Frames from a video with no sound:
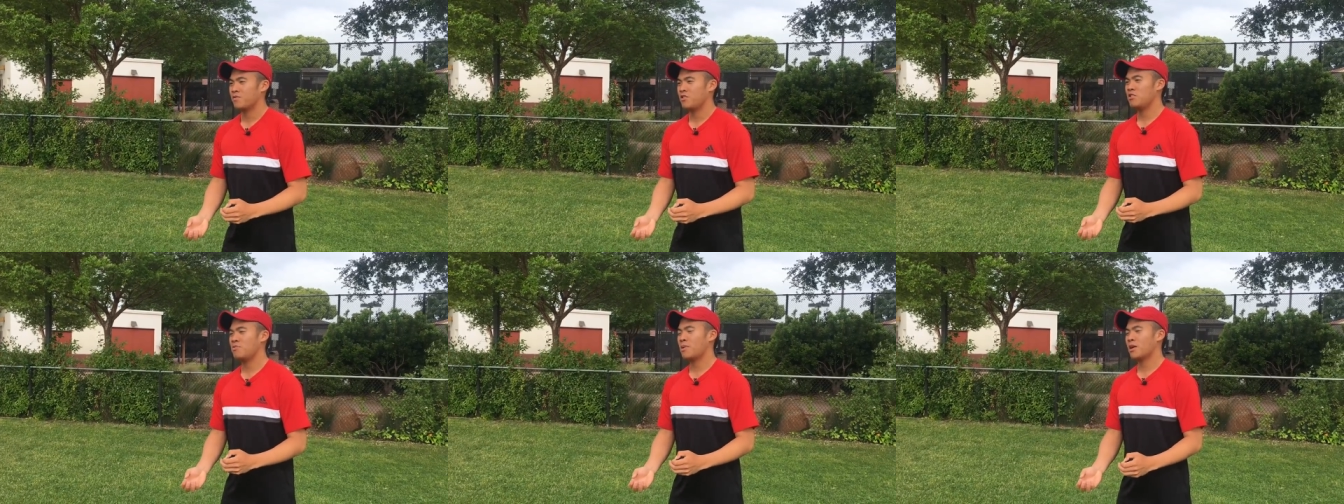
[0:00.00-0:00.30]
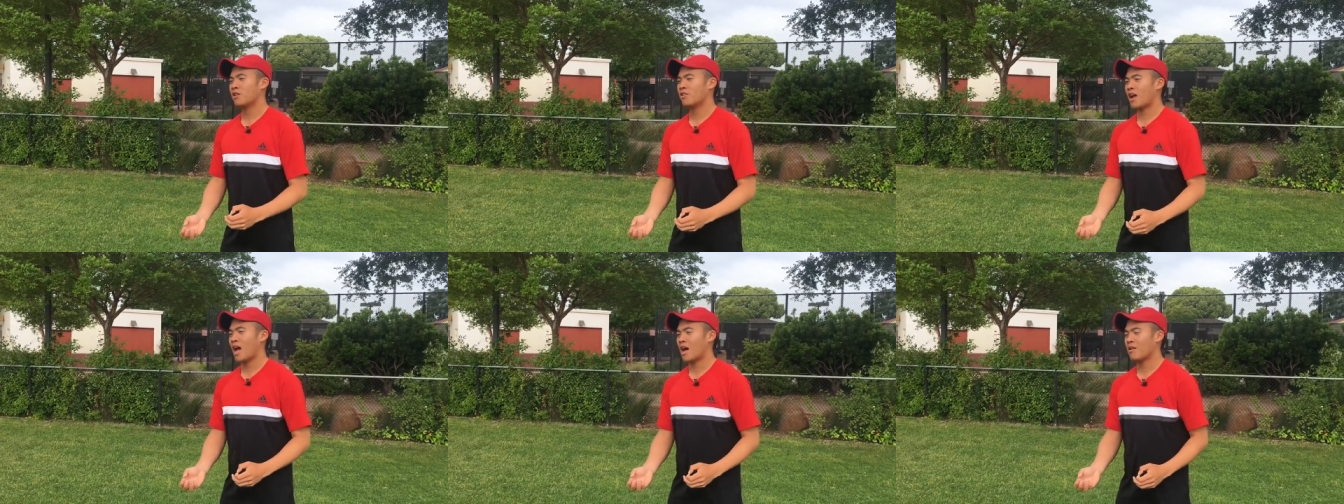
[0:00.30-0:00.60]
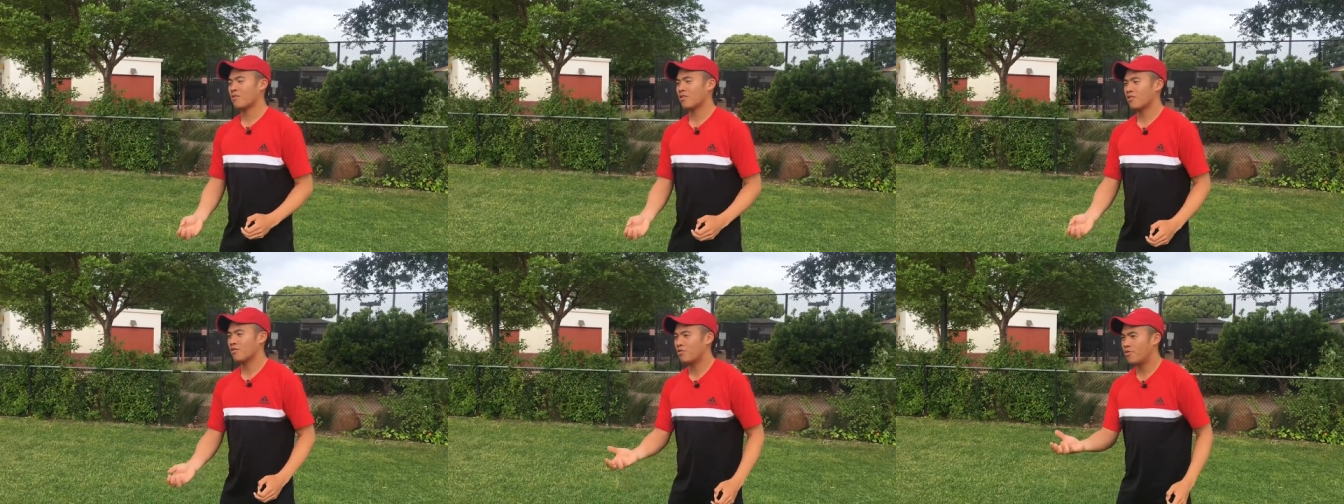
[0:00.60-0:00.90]
you better
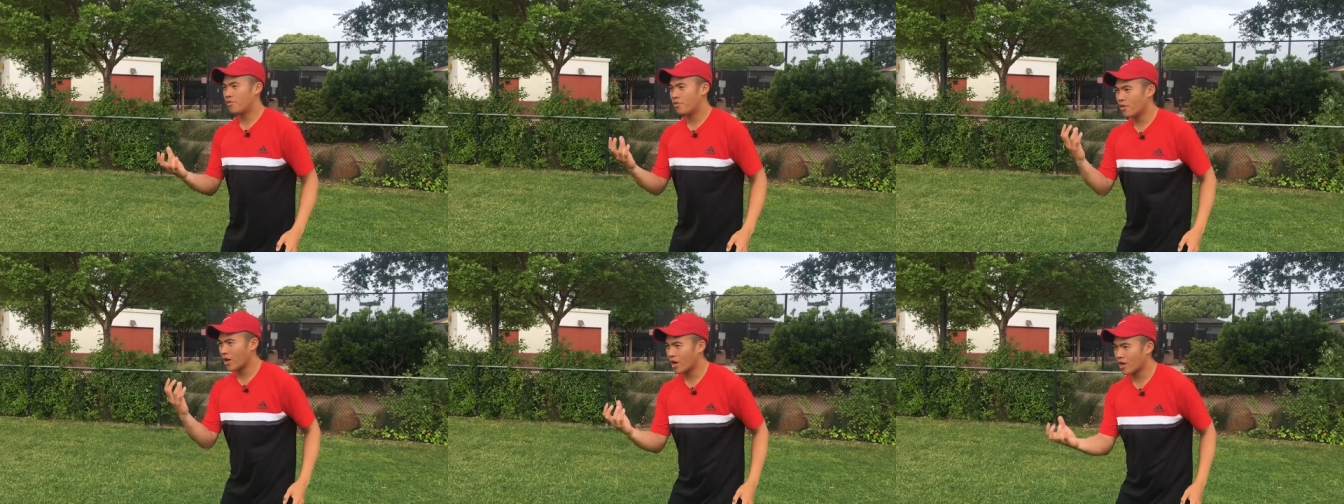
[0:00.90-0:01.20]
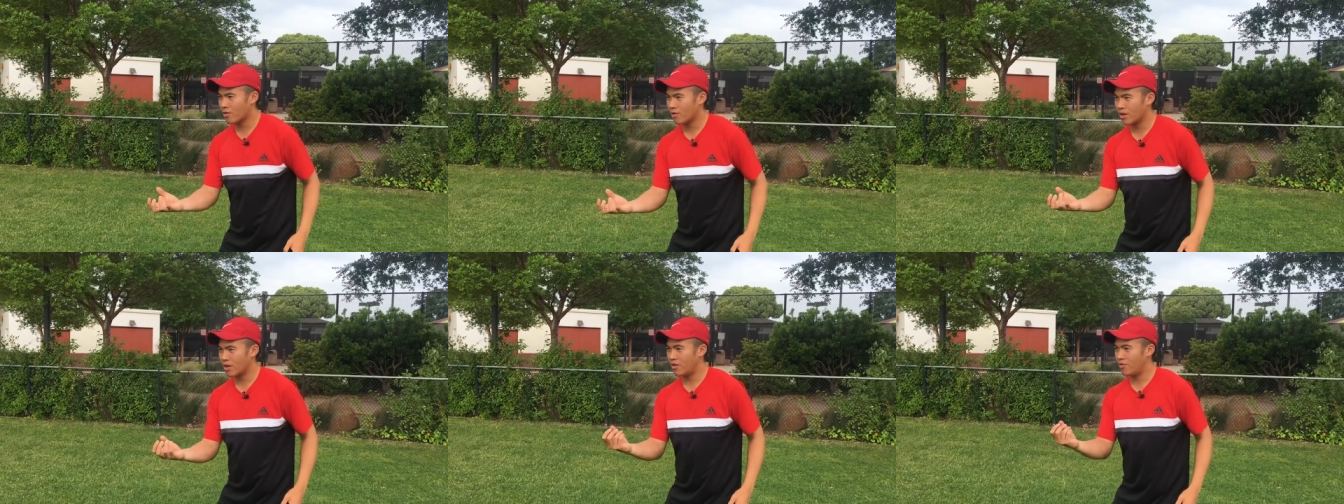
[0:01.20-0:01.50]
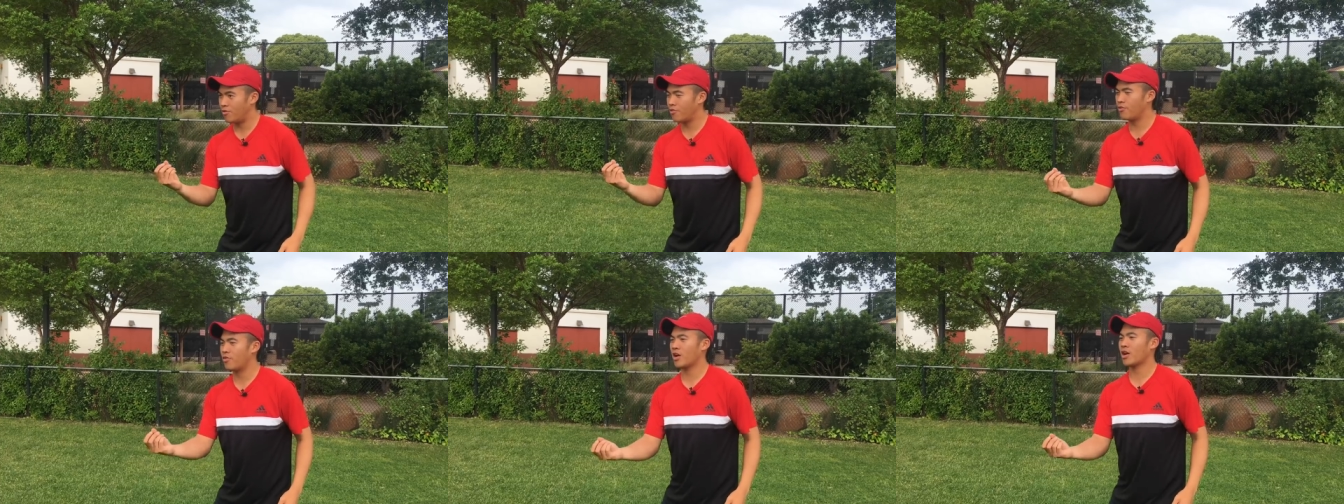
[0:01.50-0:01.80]
have a
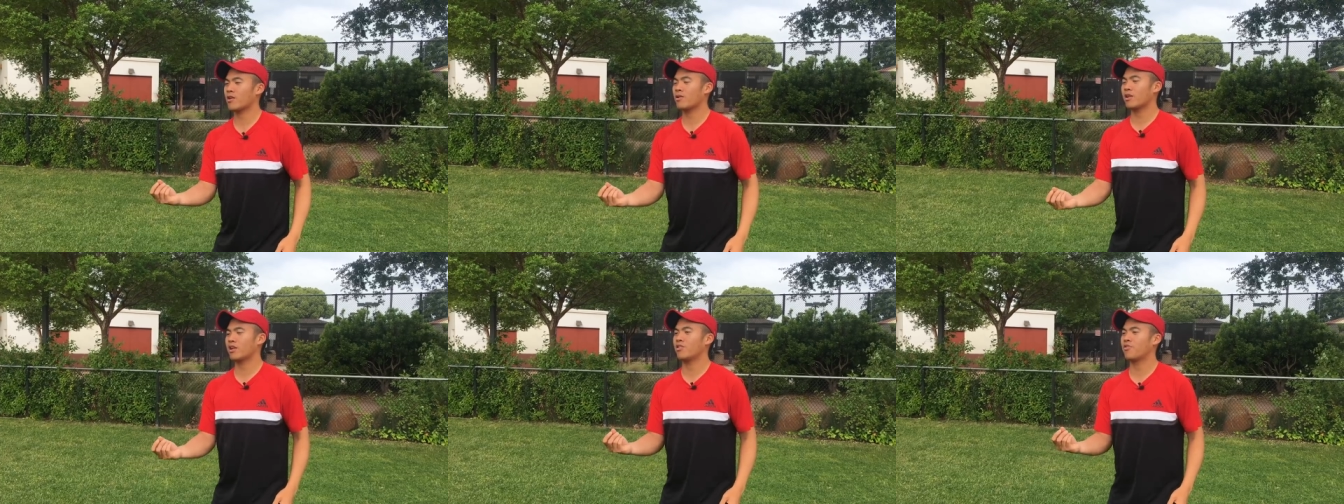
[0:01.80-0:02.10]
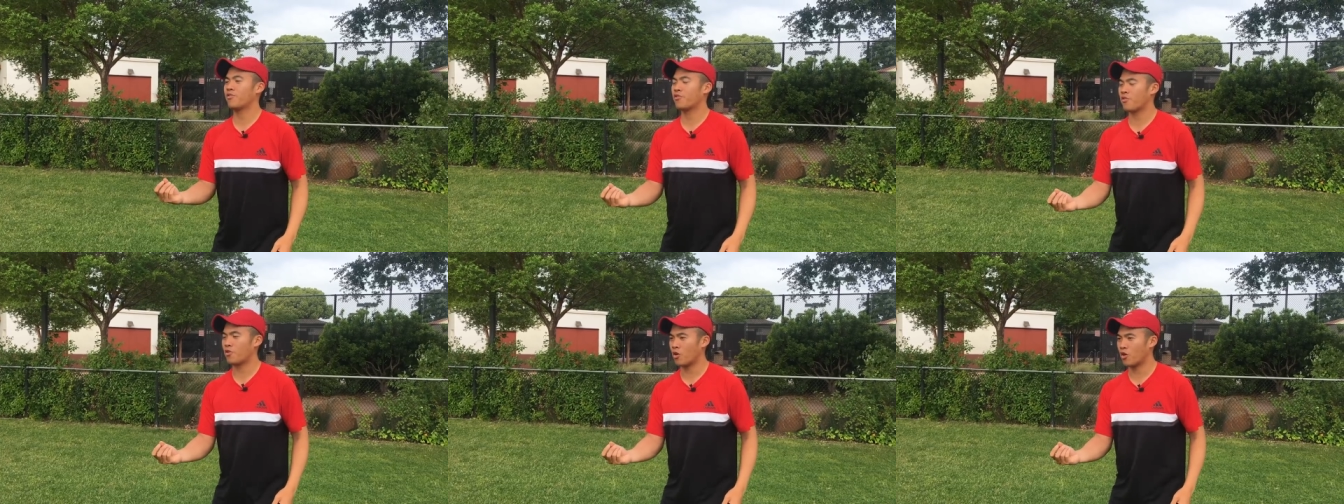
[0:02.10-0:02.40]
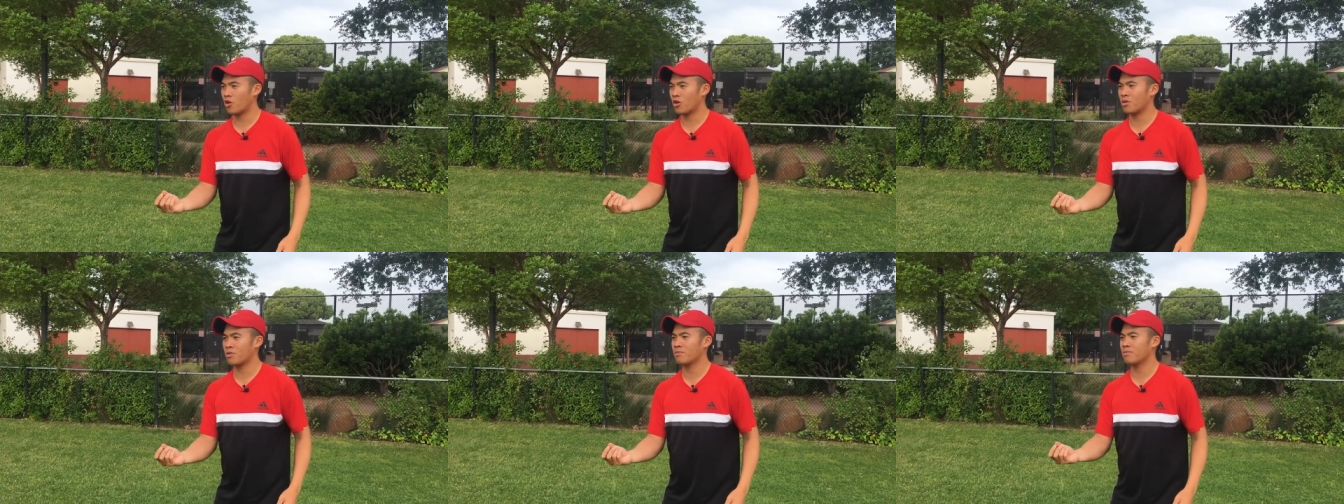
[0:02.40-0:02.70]
very, very
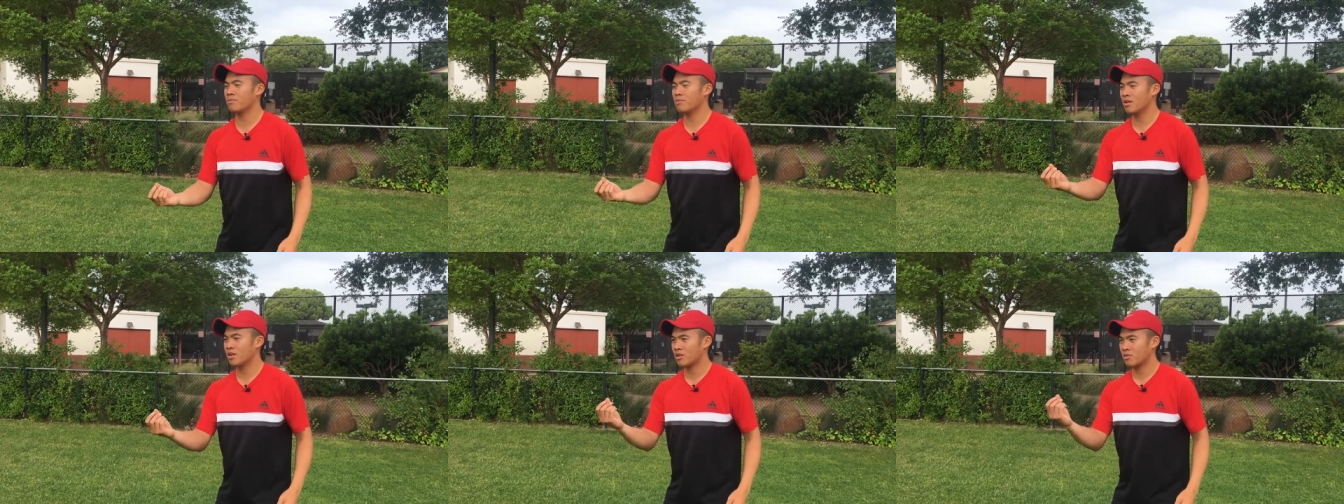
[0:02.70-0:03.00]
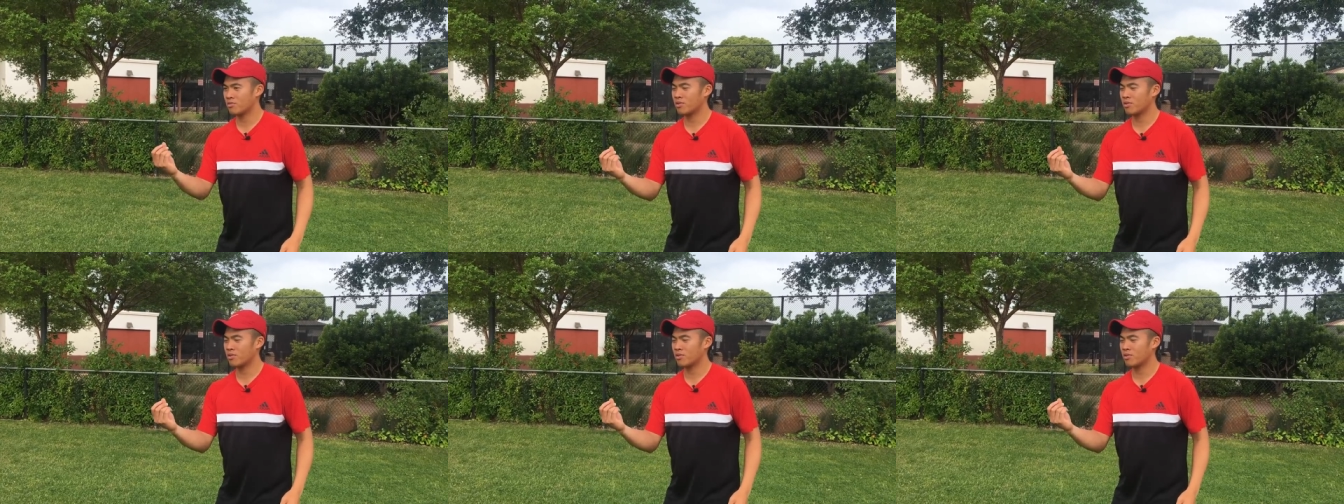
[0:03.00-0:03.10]
firm